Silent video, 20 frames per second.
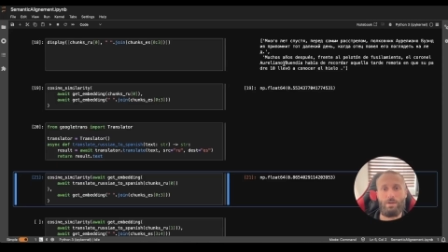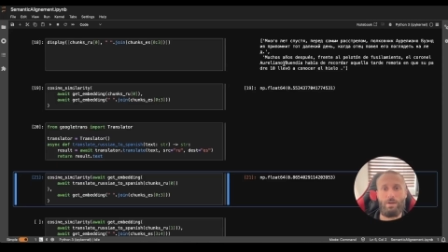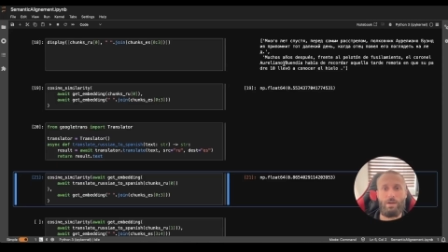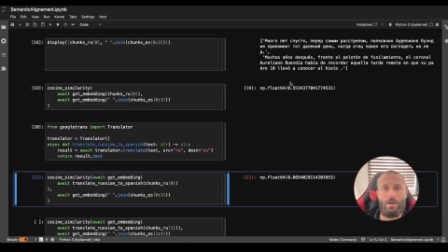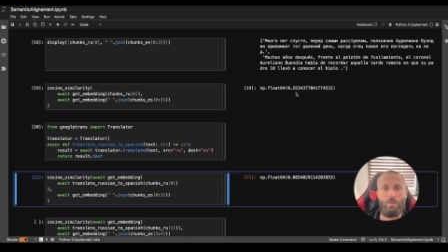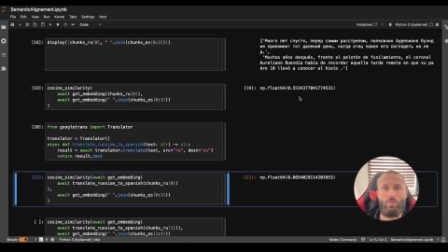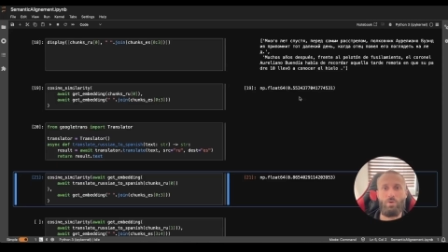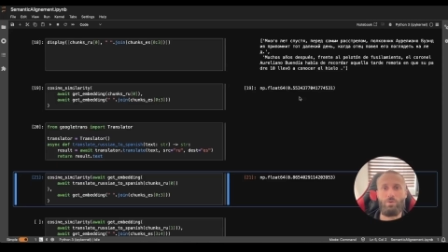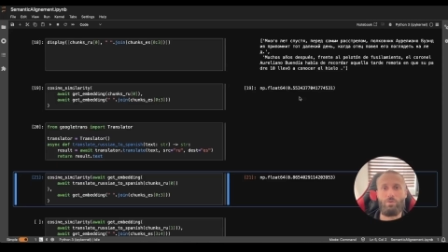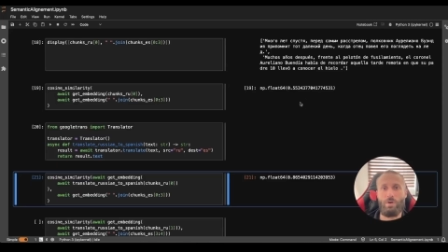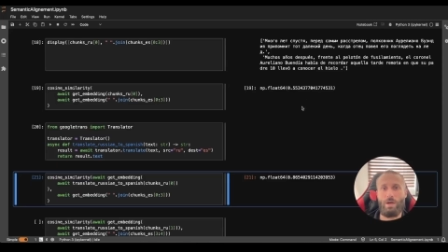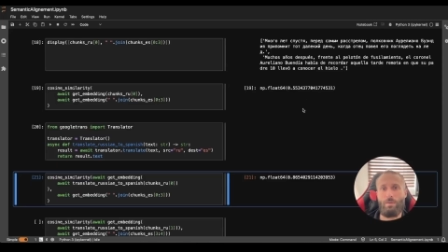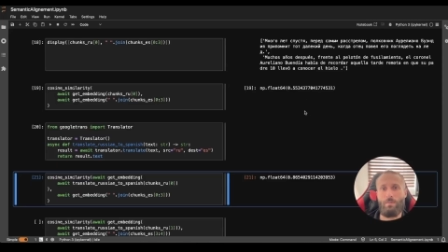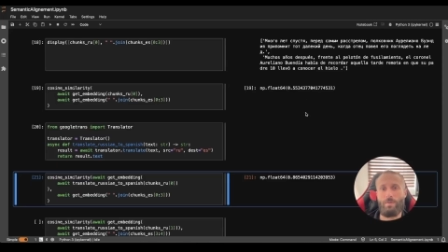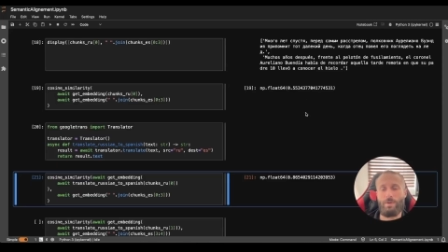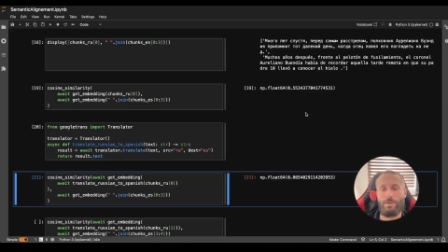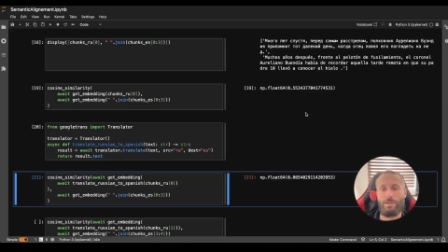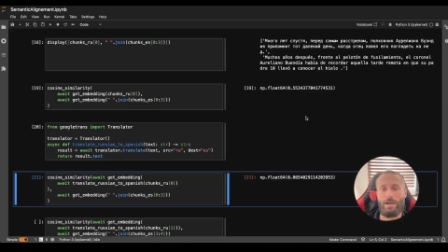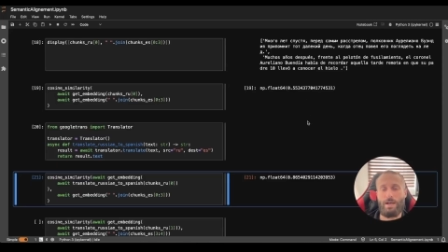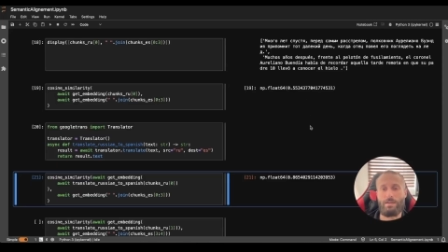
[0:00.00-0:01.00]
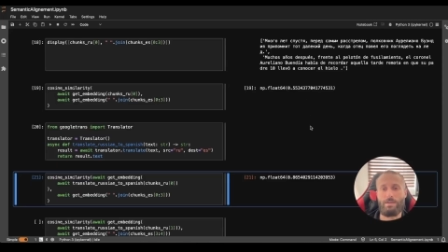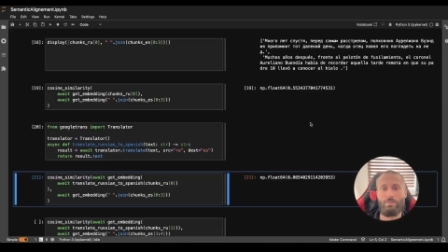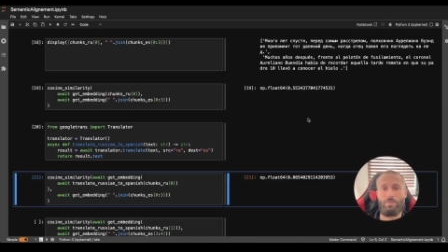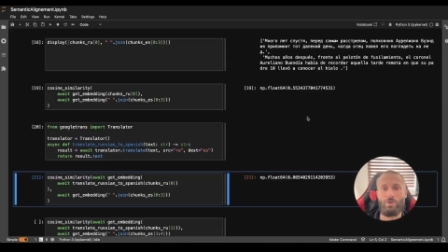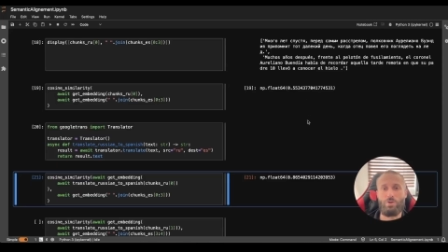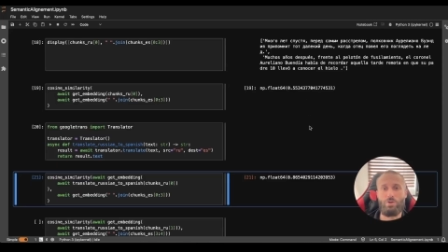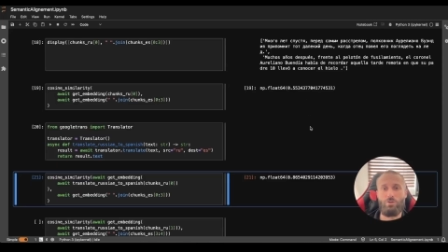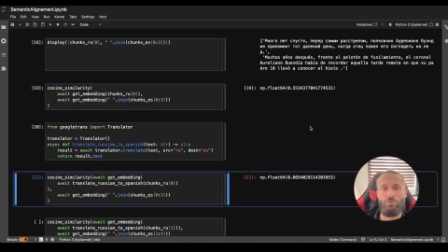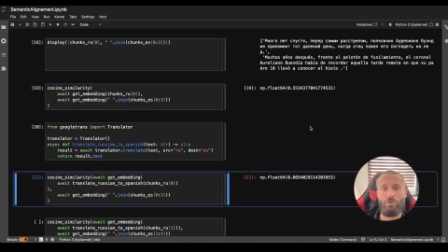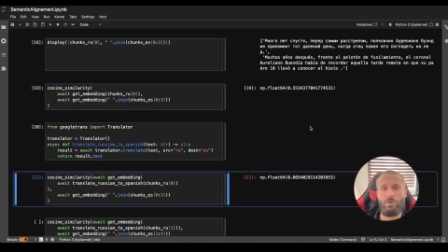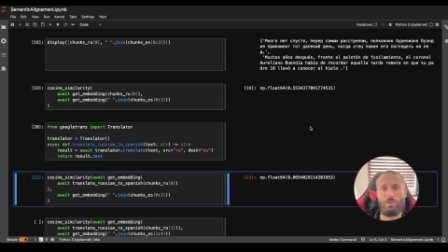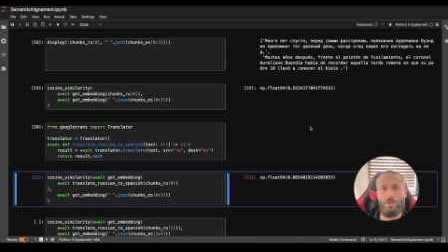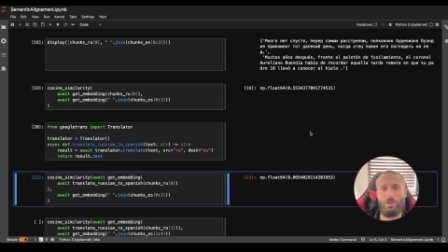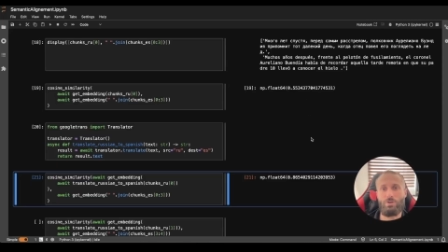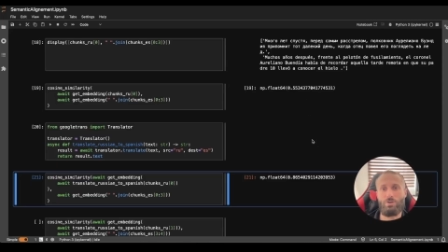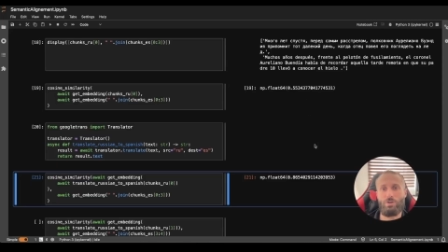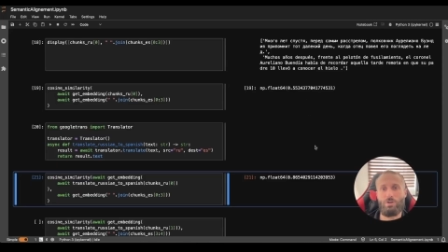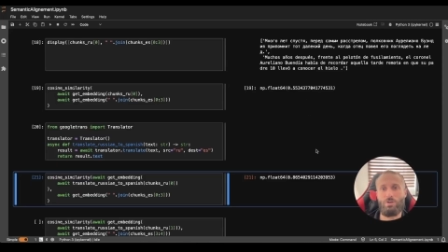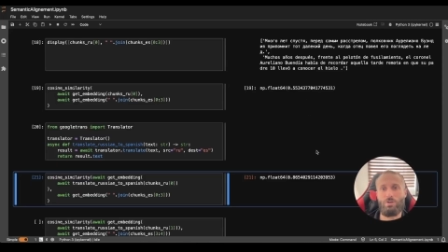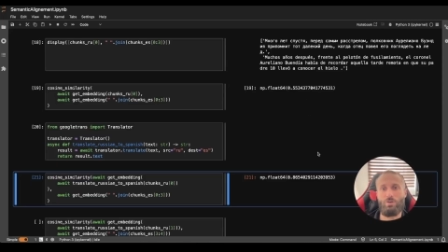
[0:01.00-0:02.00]
And I want to emphasize that machine
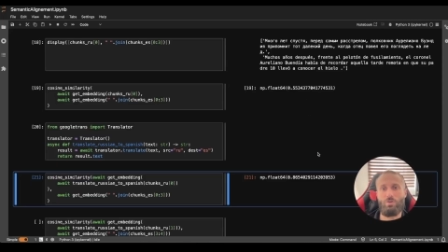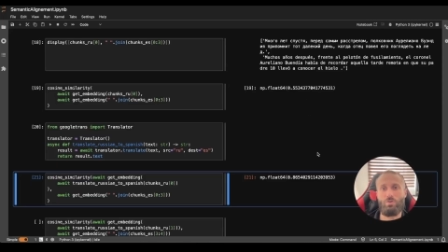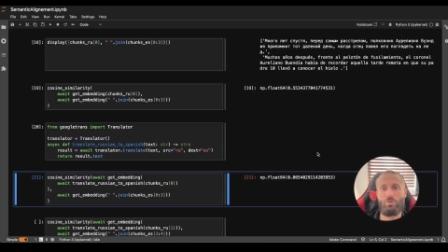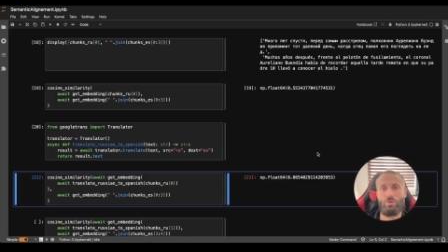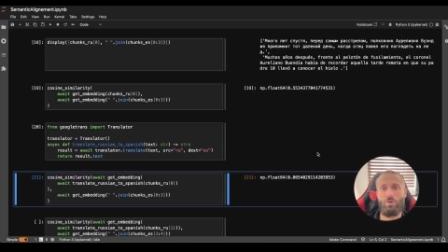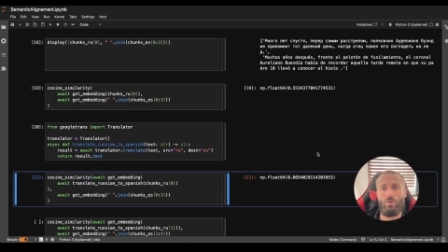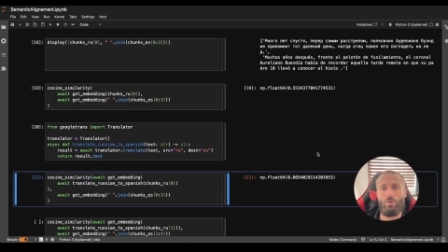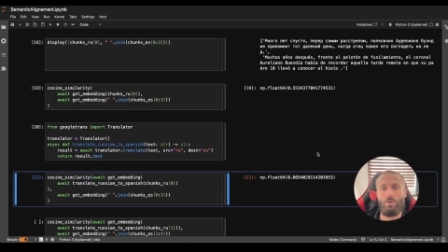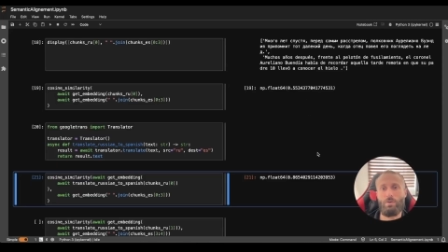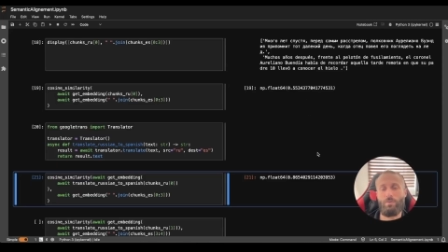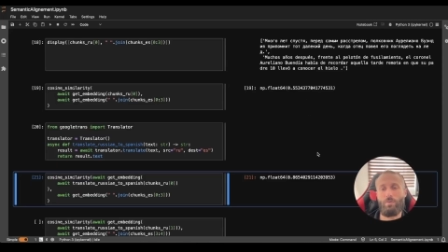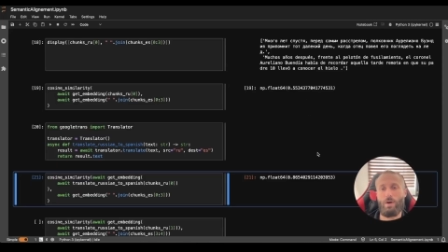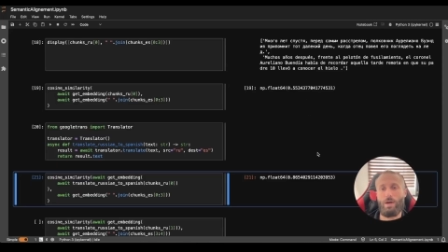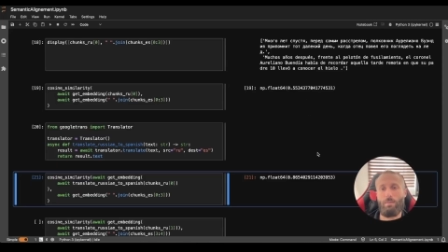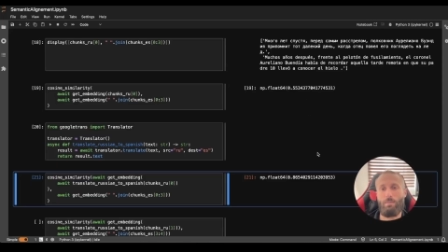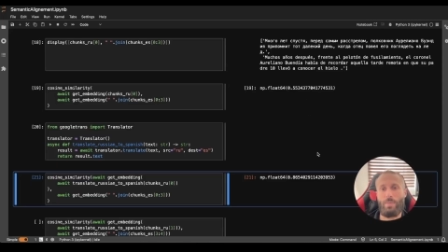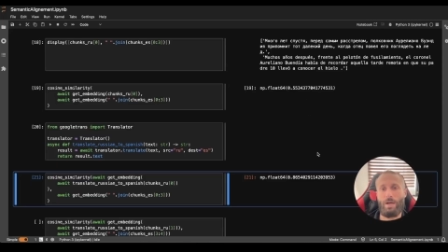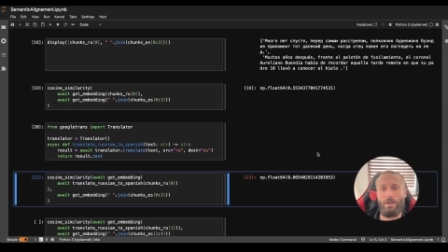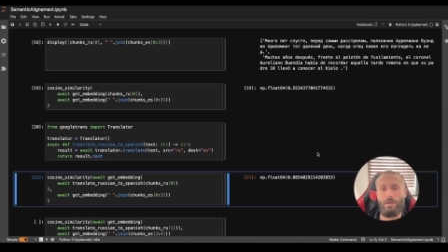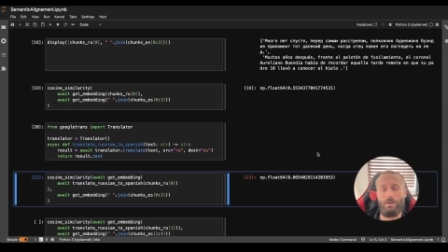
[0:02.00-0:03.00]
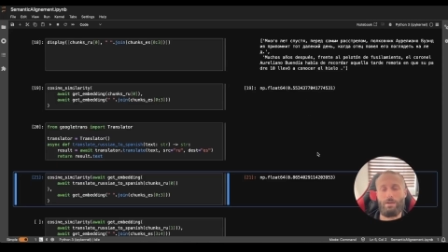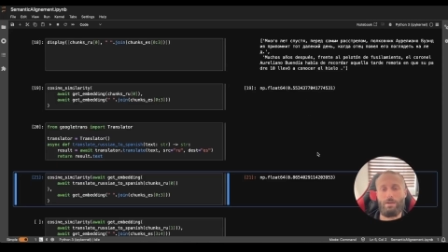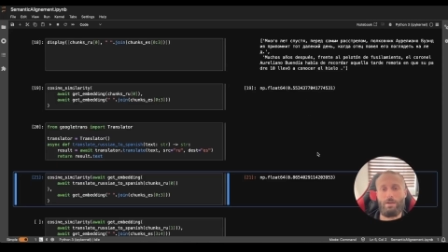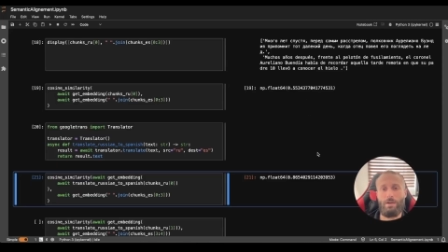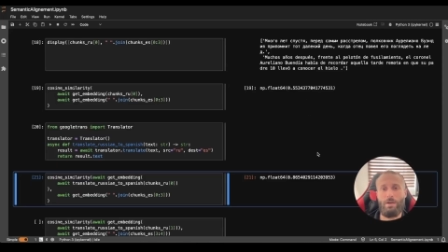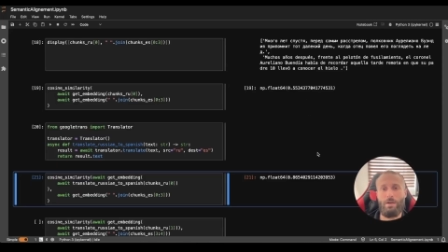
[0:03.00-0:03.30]
translation is used only for embedding.